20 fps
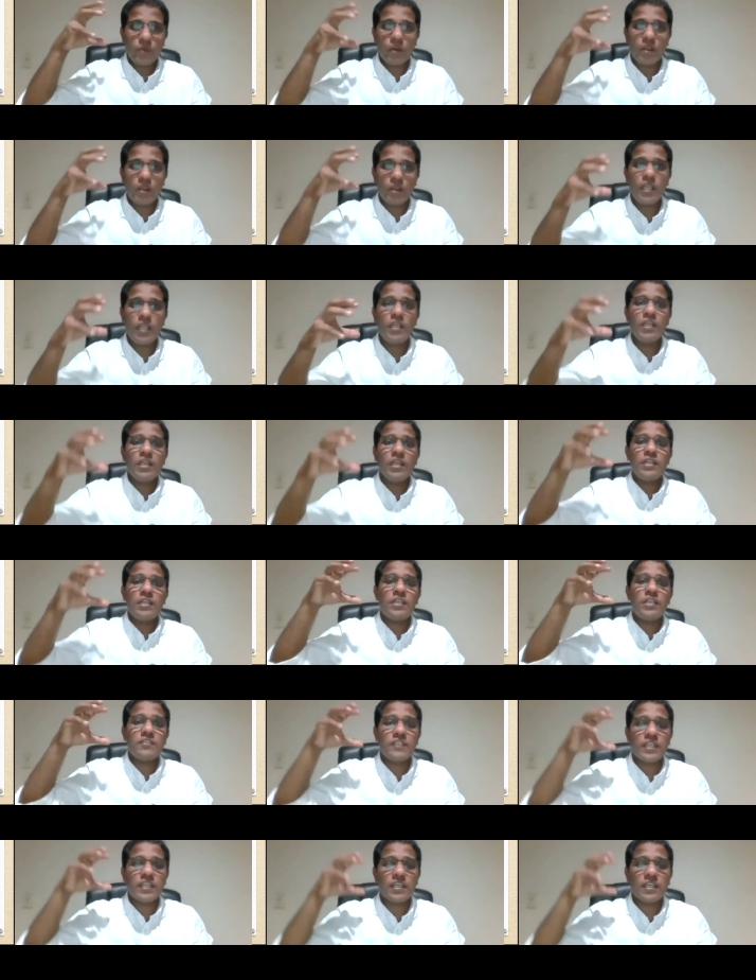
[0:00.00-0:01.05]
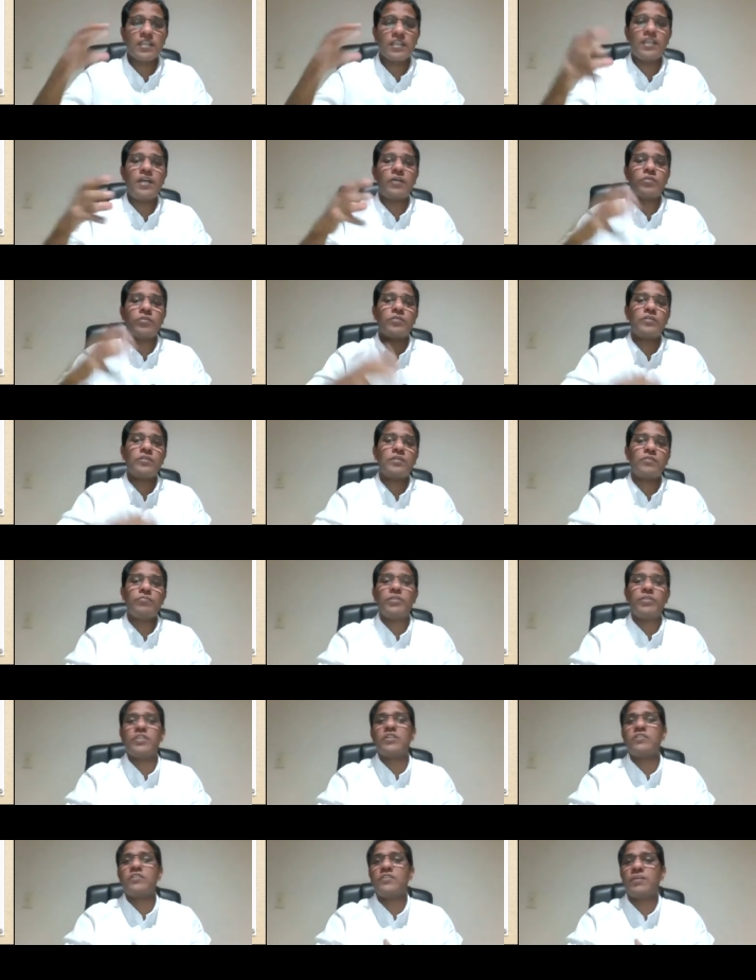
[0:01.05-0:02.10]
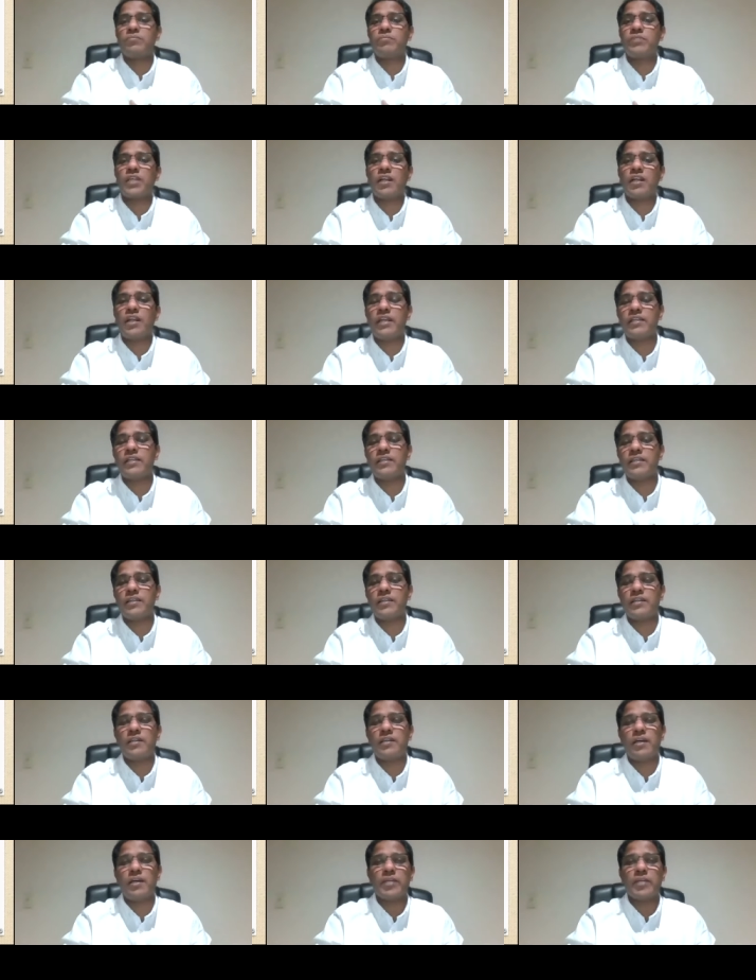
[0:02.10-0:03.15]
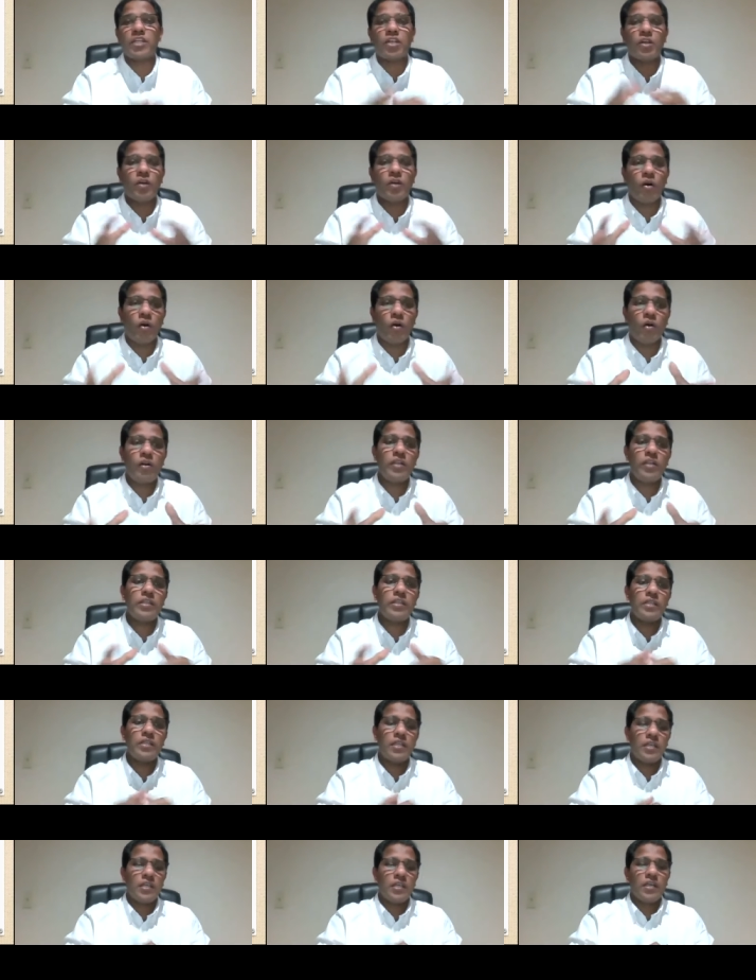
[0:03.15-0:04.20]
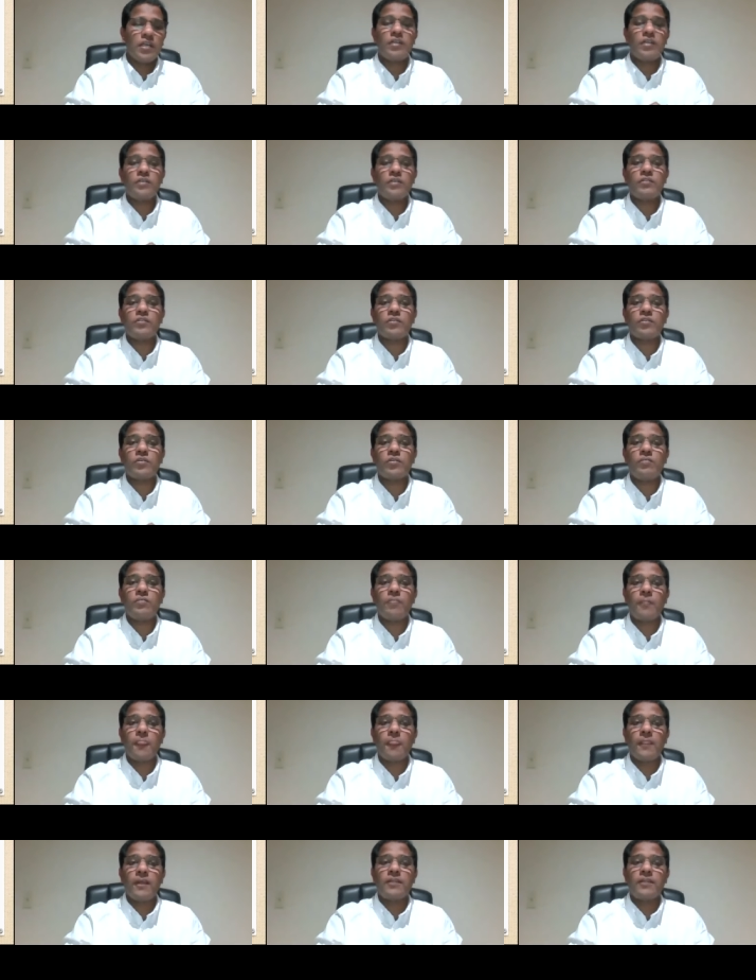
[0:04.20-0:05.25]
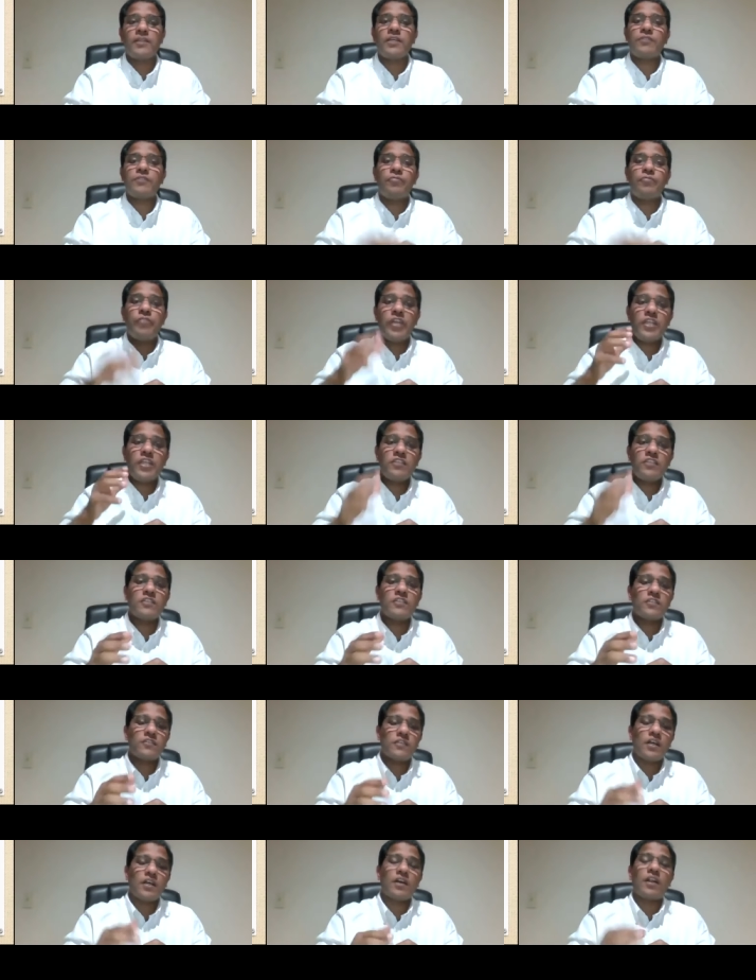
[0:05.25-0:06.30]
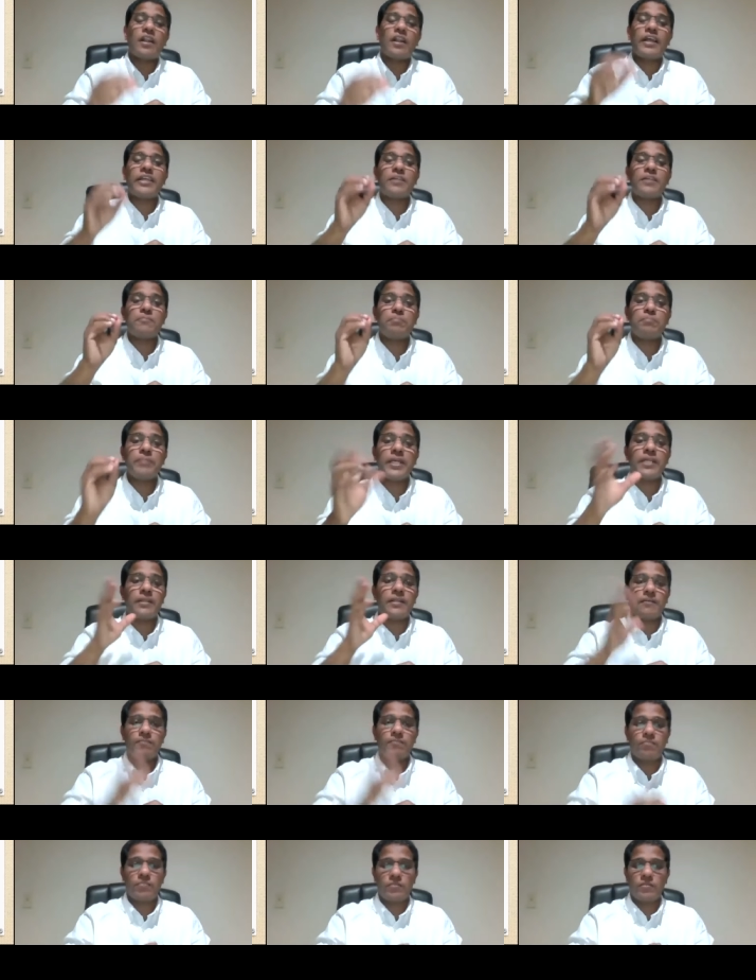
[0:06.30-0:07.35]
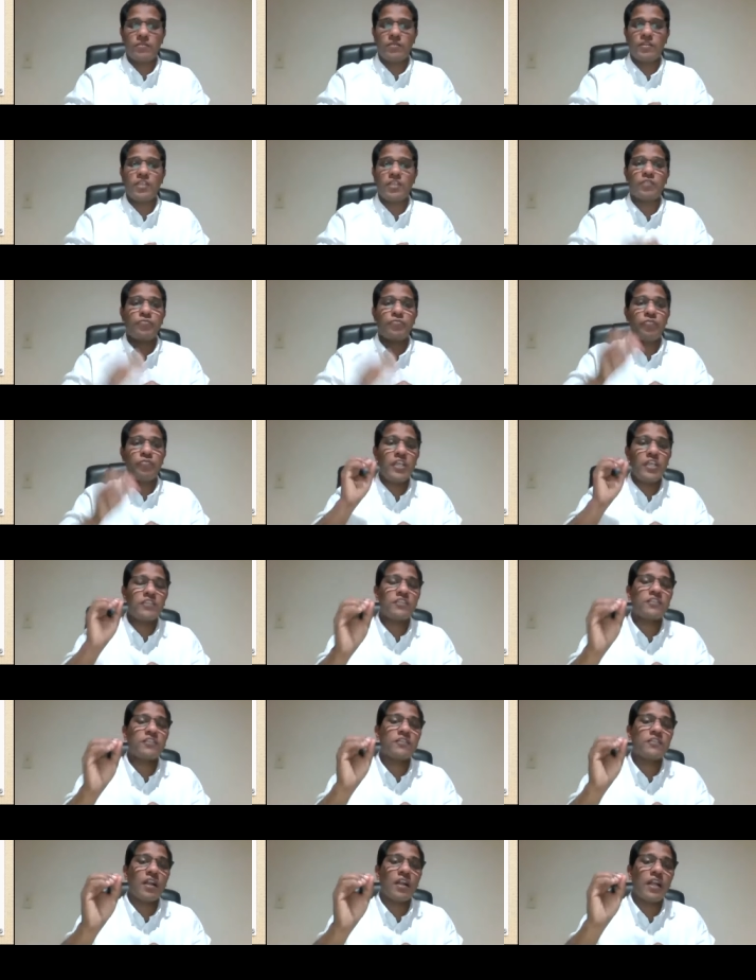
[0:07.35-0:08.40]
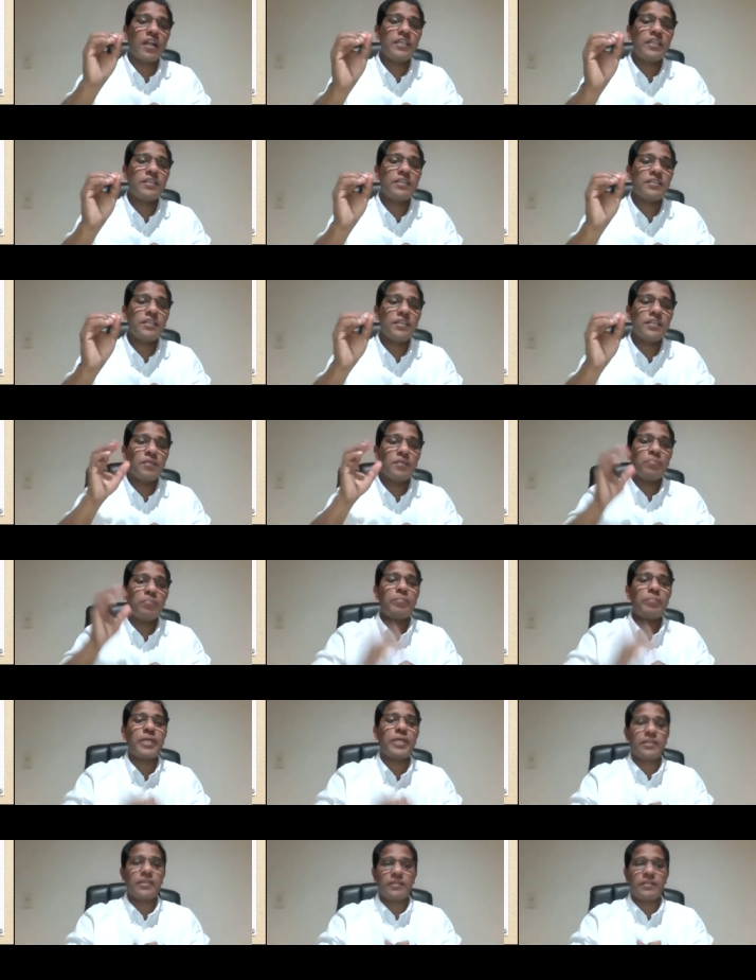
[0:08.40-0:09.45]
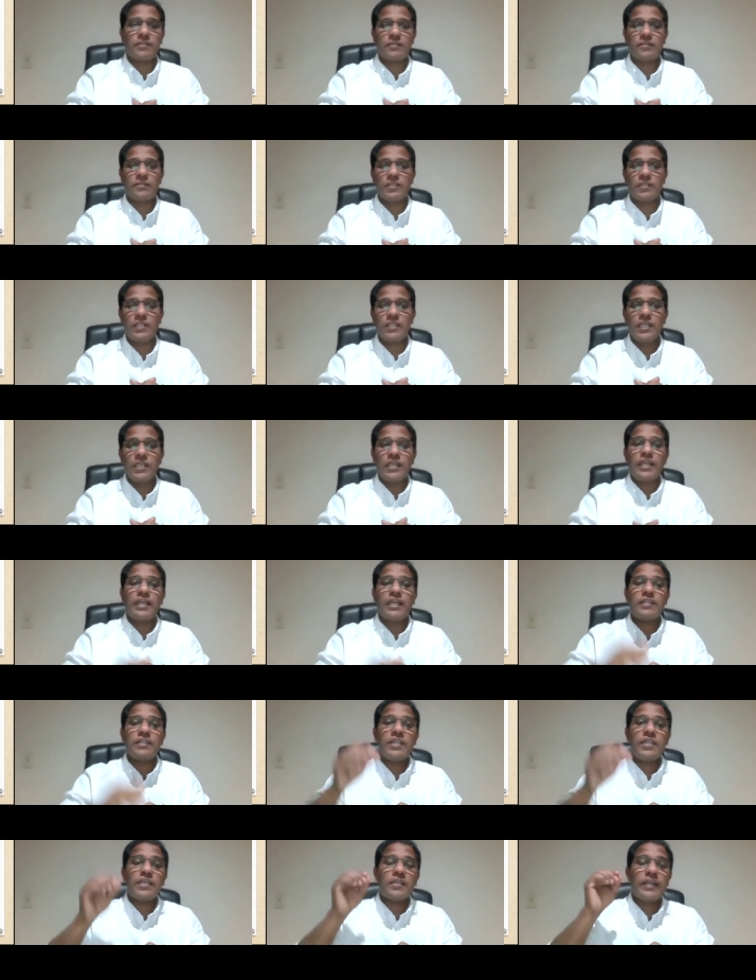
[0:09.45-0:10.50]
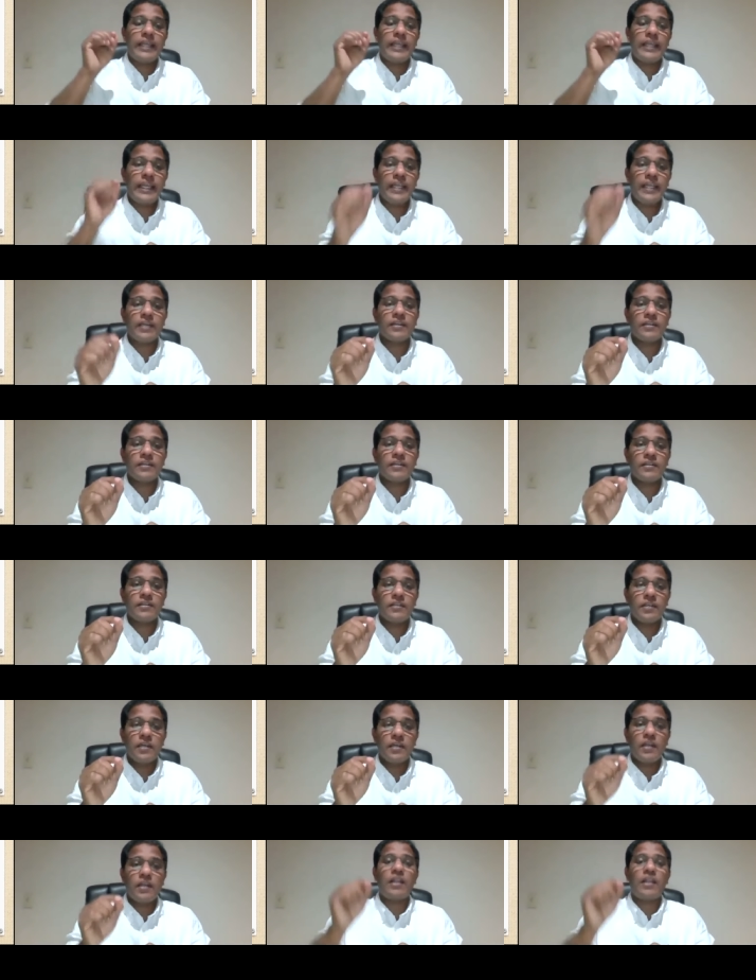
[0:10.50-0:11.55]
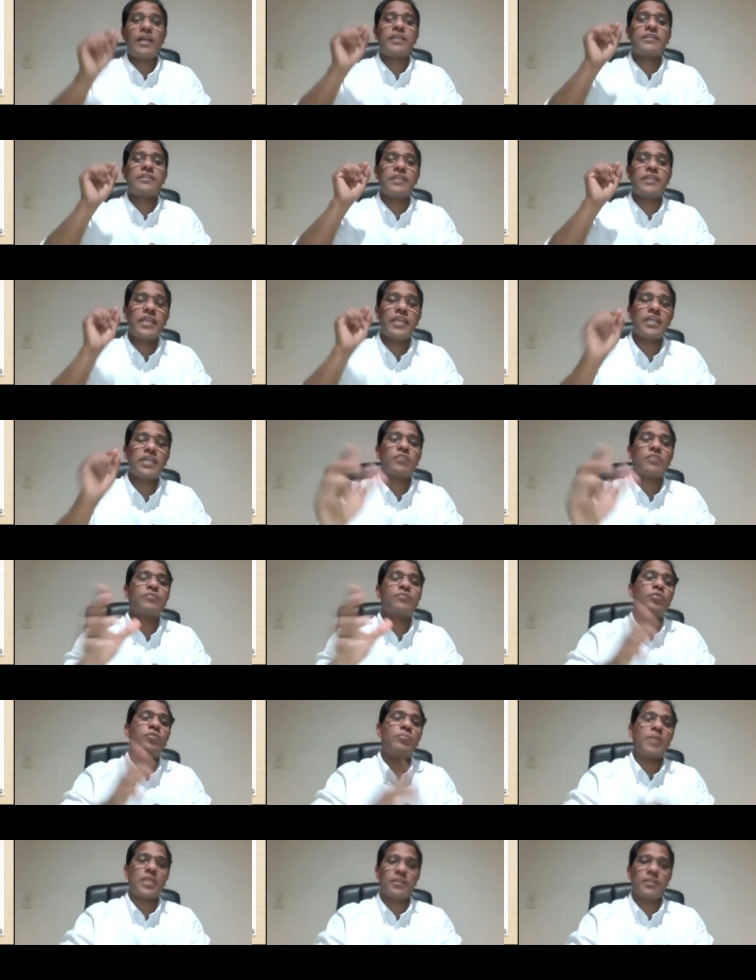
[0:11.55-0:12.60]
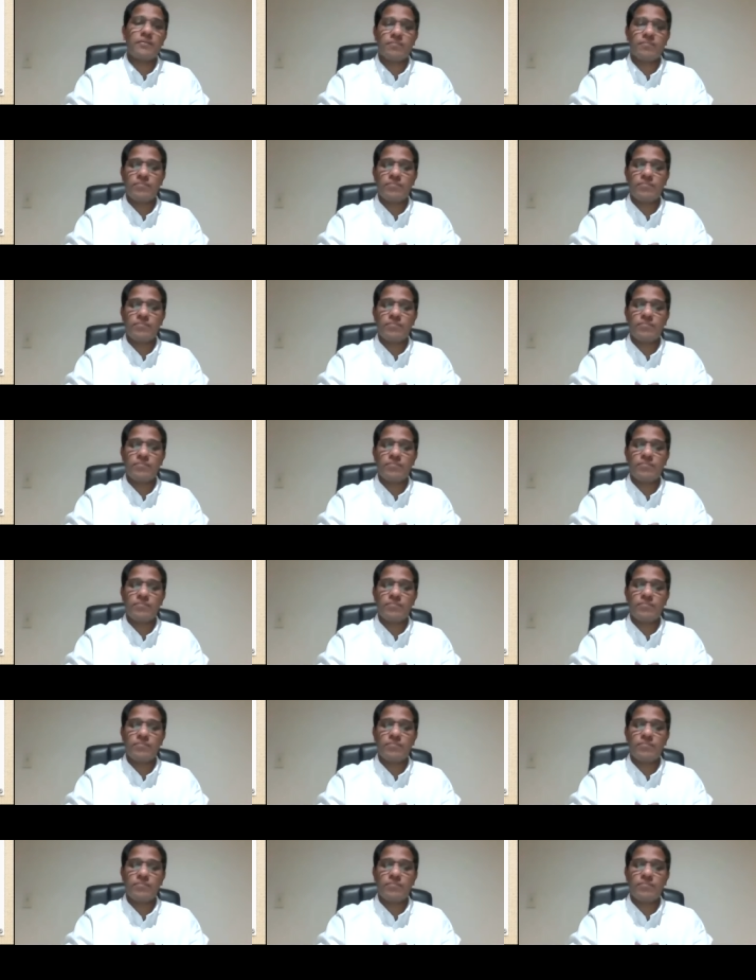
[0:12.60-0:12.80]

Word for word: Okay, there is a crown, which is something like, uh, I mean, gold. And also their faces are like men. Their faces are like men. Okay? And their hair like the hair of woman.